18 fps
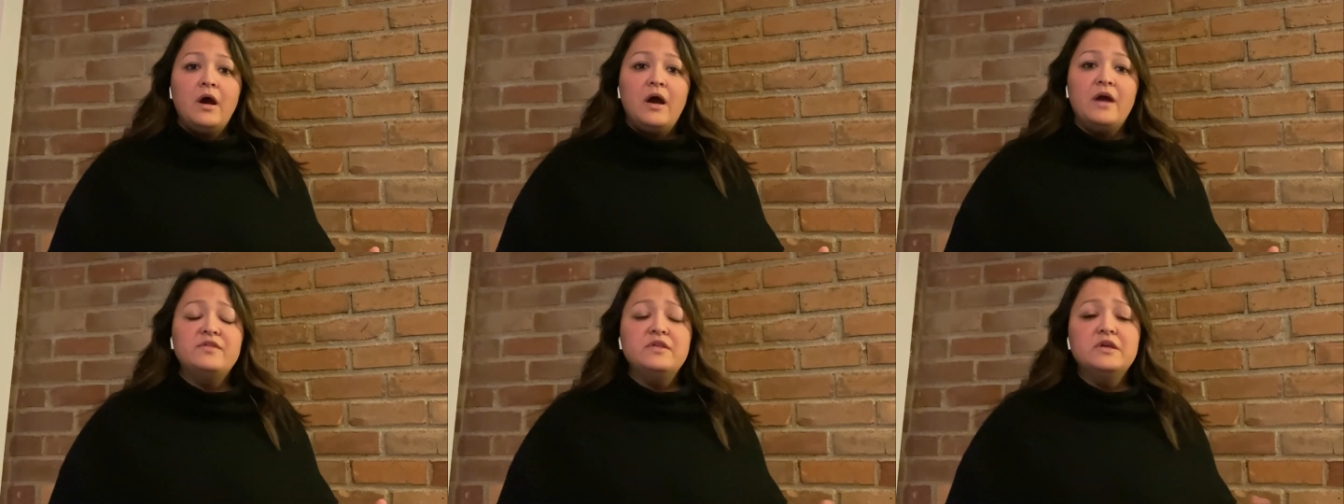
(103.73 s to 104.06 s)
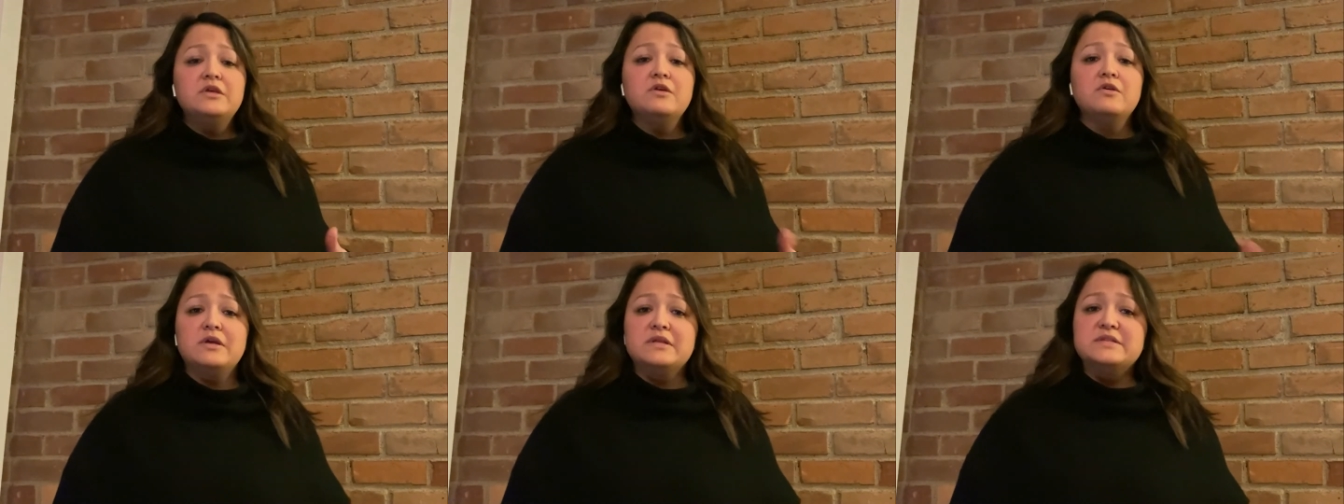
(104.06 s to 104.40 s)
I
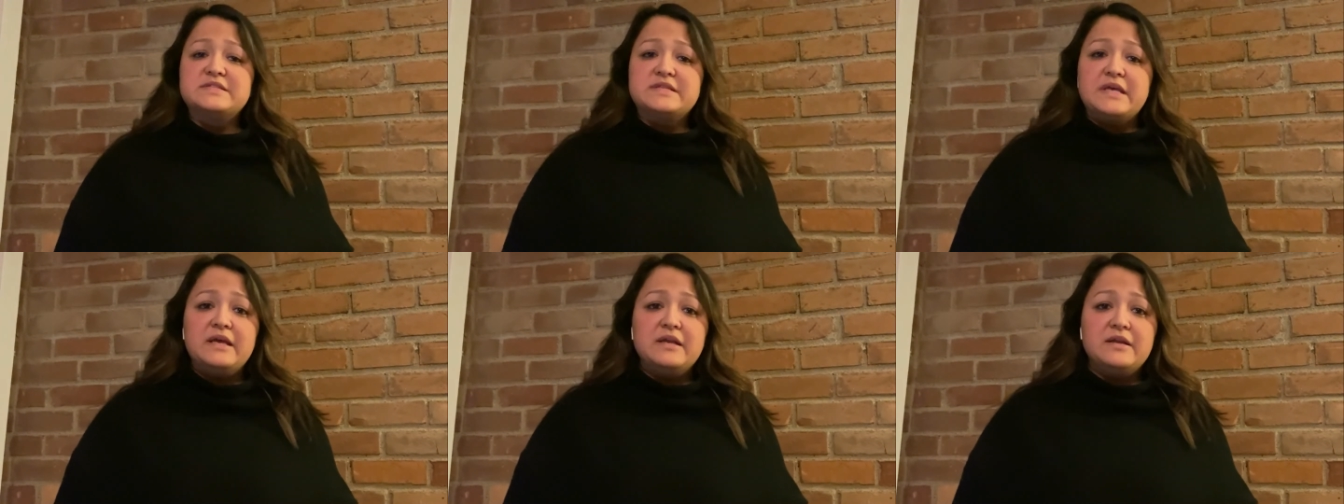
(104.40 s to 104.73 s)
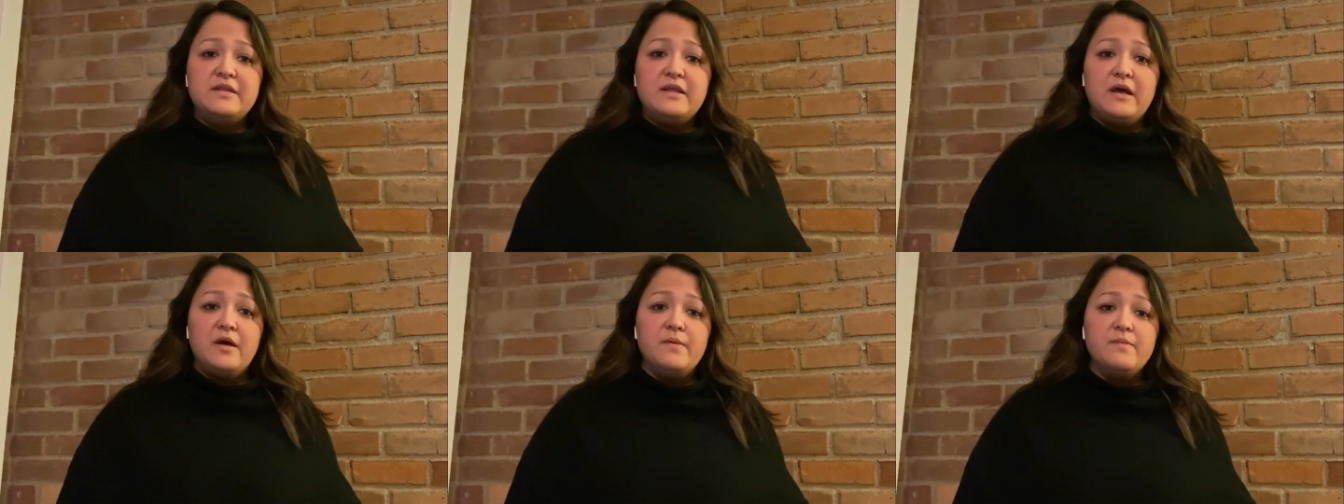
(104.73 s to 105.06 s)
think you can say
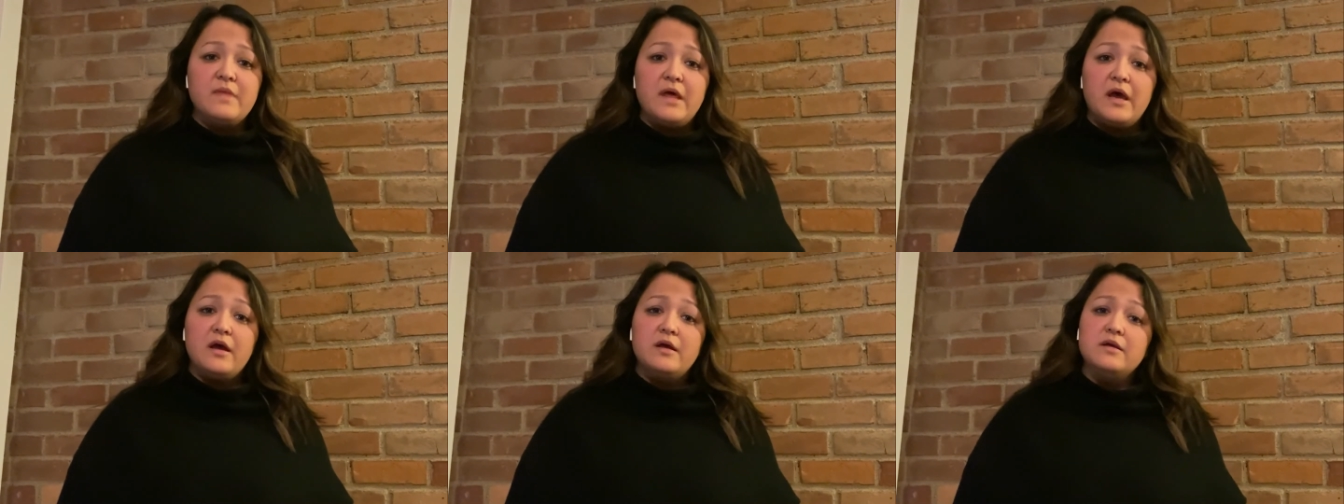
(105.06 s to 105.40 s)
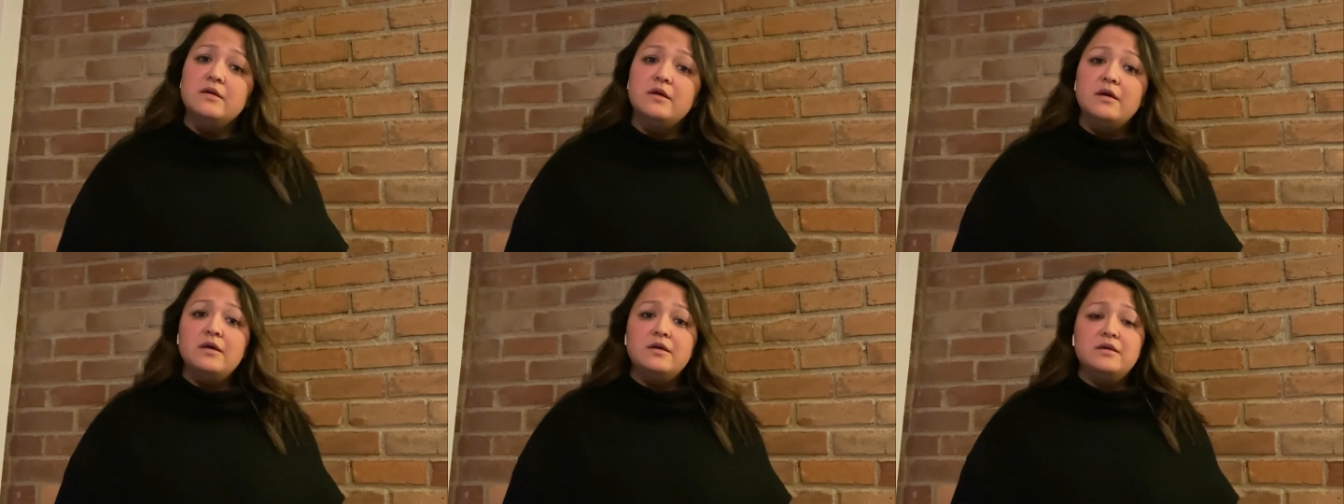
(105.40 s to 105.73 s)
to them
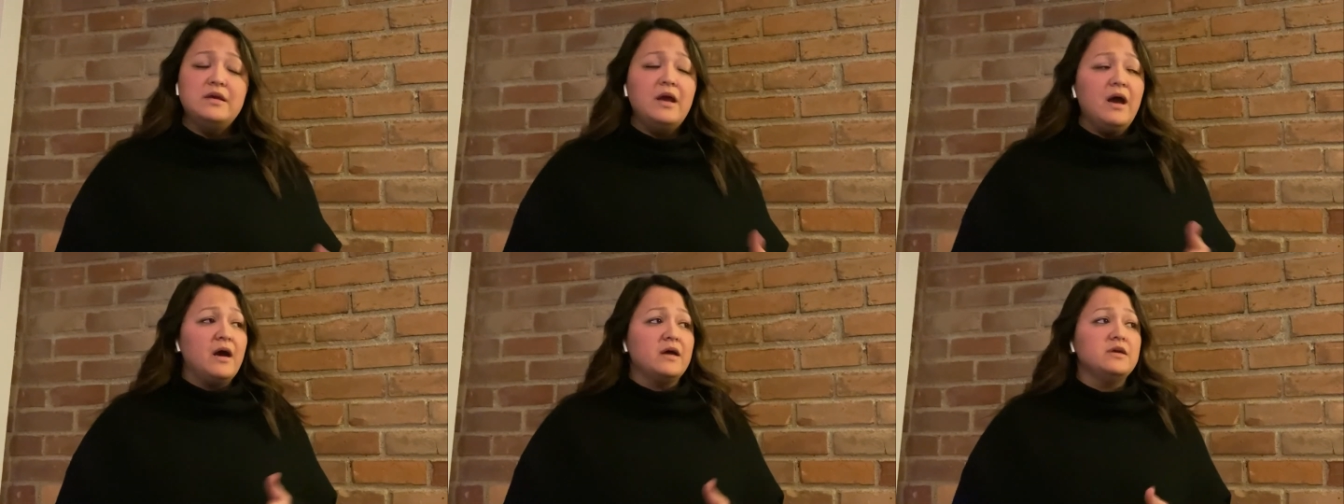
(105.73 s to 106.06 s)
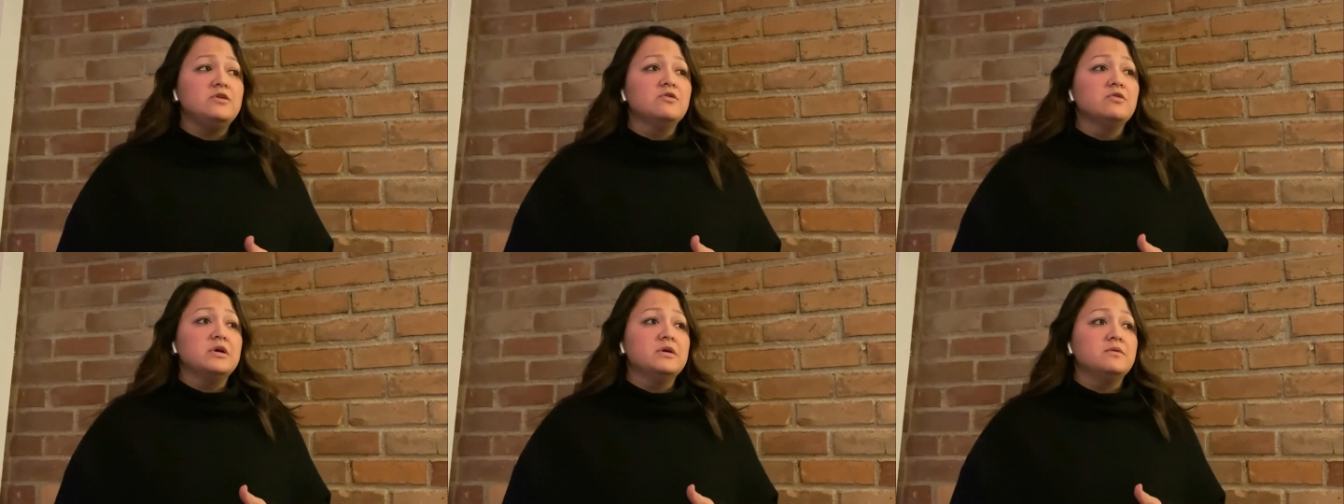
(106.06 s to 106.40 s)
that, yeah,
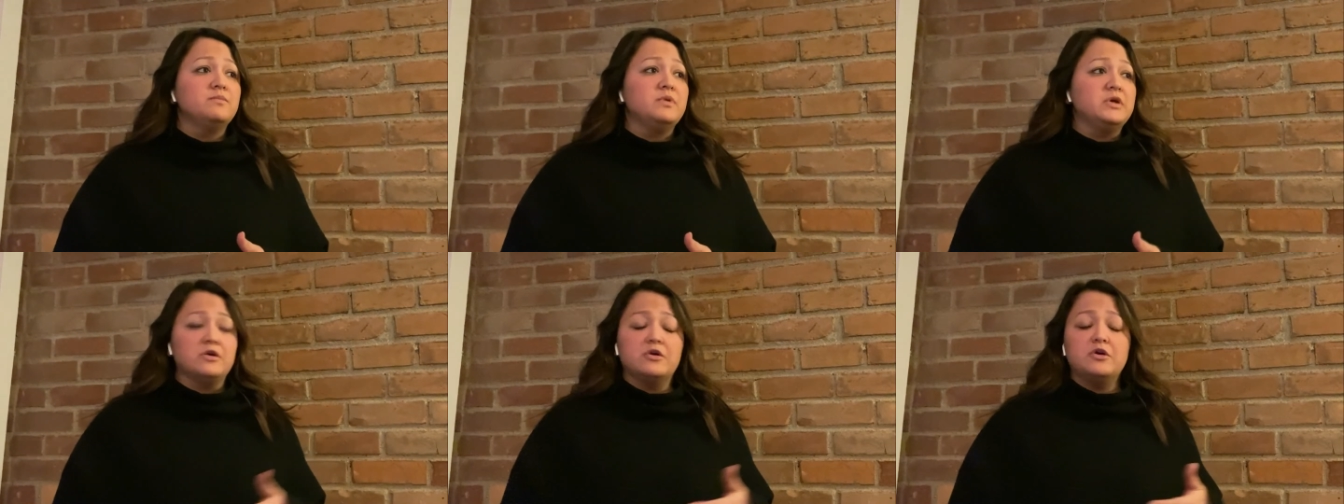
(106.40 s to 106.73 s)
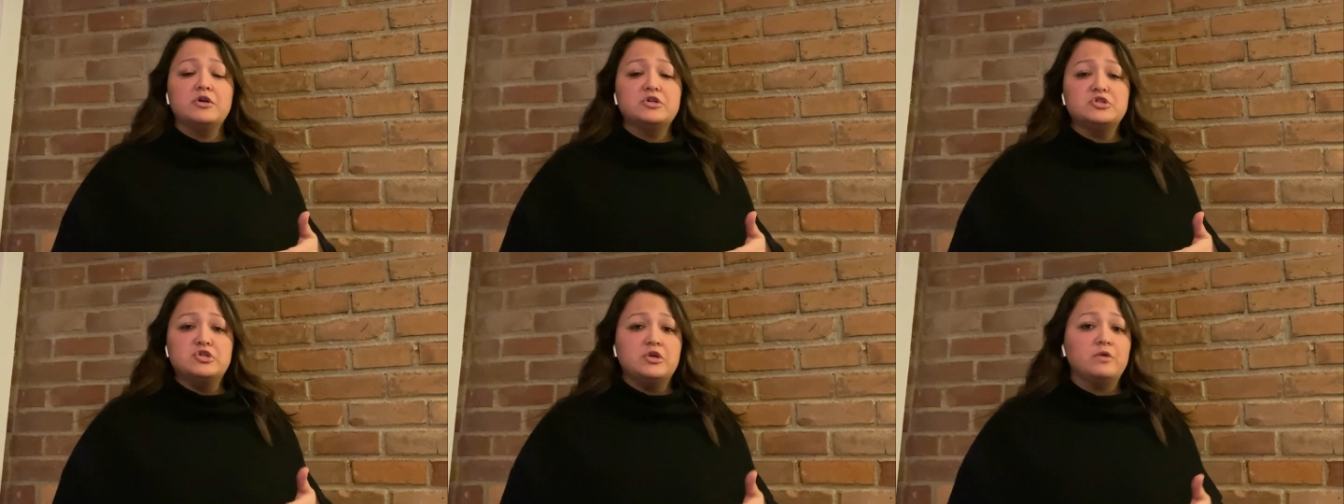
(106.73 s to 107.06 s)
you can be a
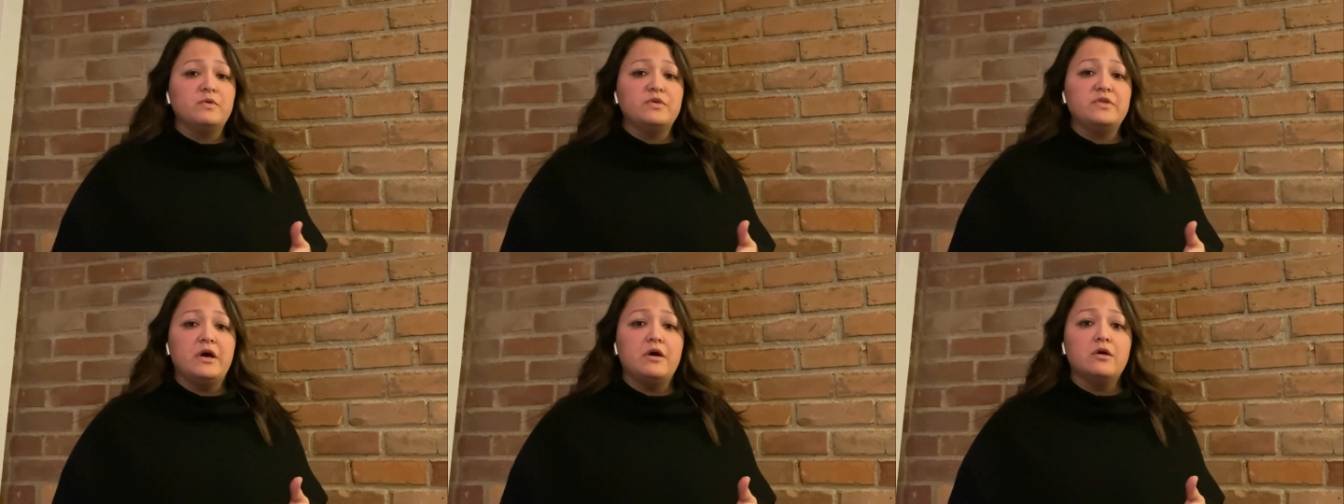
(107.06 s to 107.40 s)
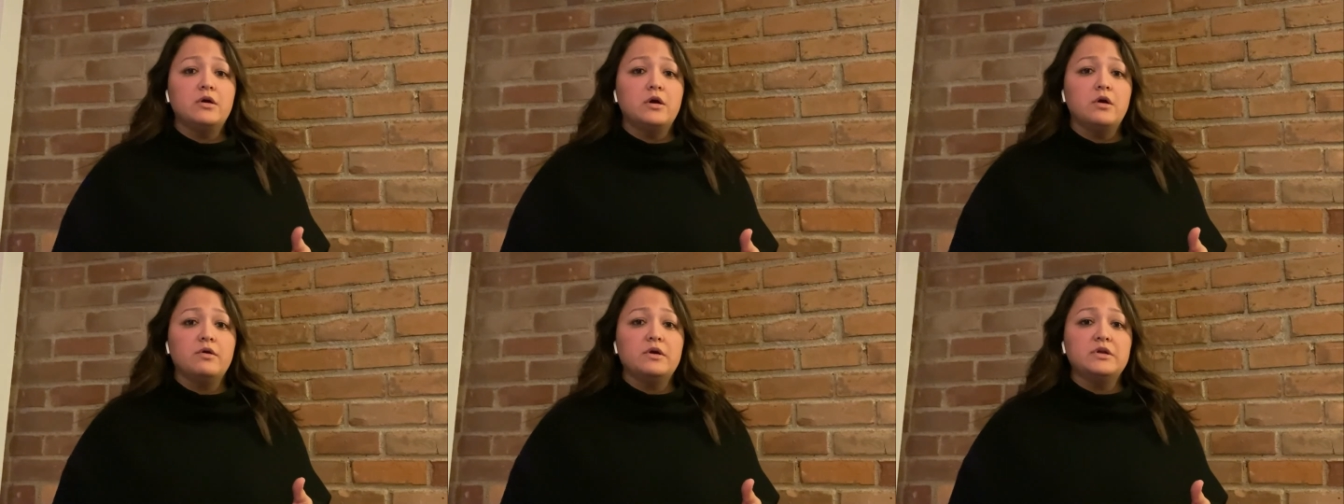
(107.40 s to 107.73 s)
Christian
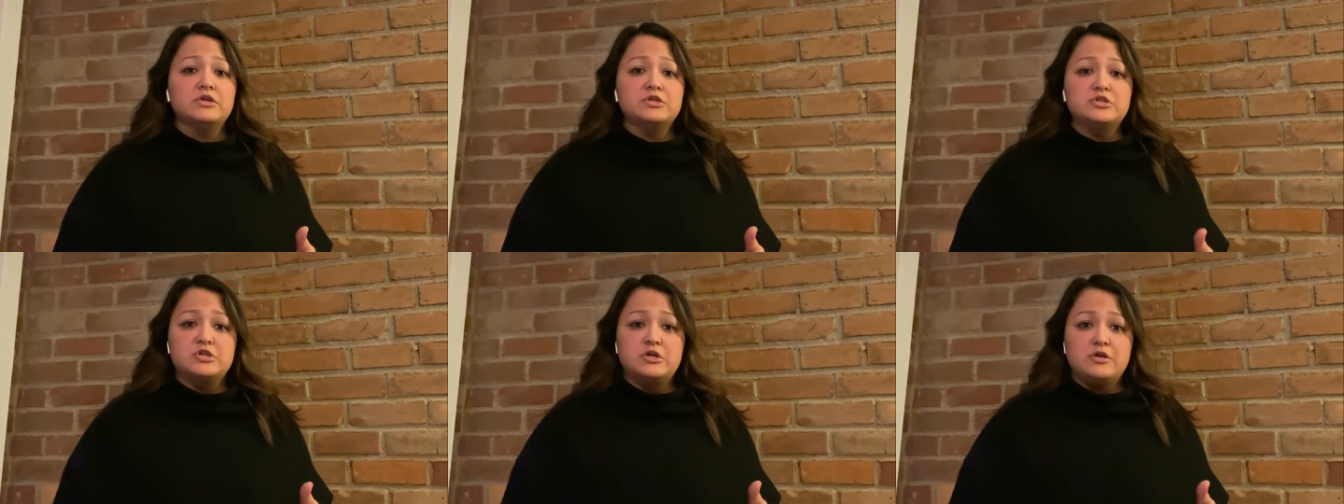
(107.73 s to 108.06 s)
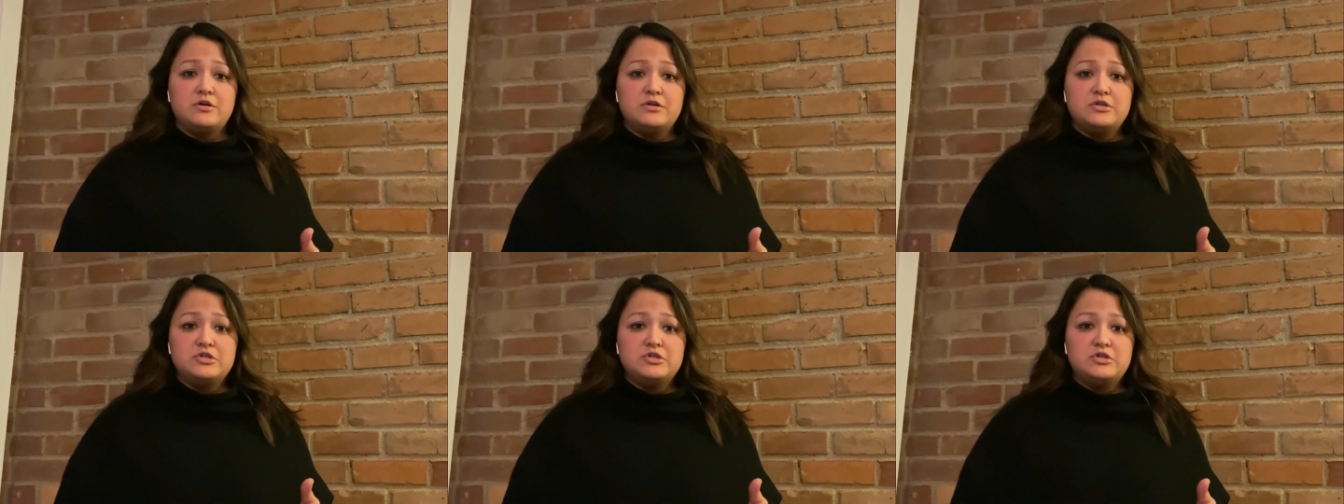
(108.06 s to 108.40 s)
without going to
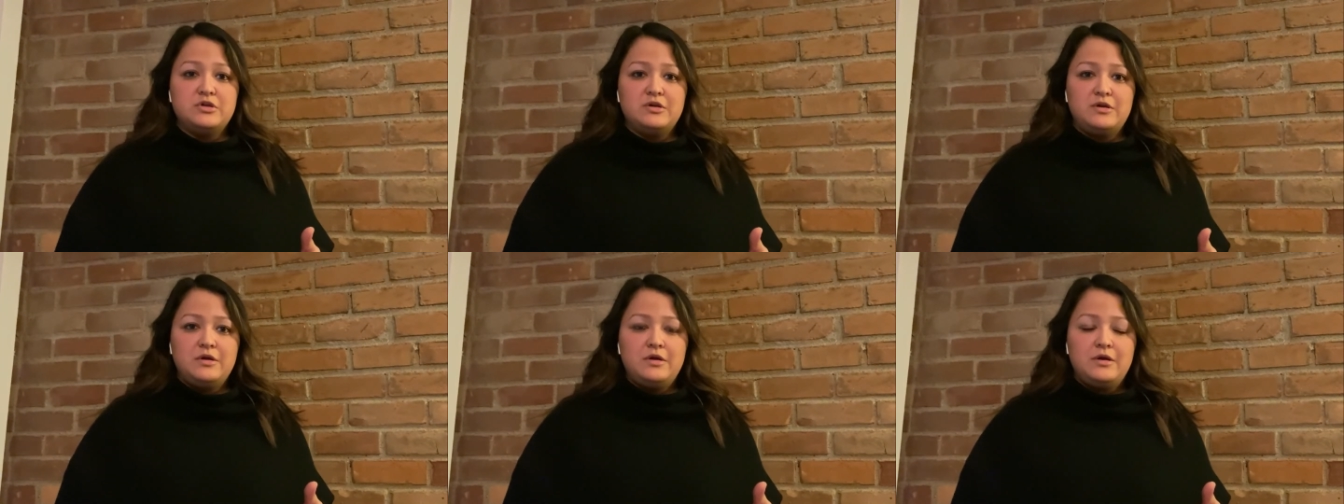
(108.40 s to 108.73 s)
church.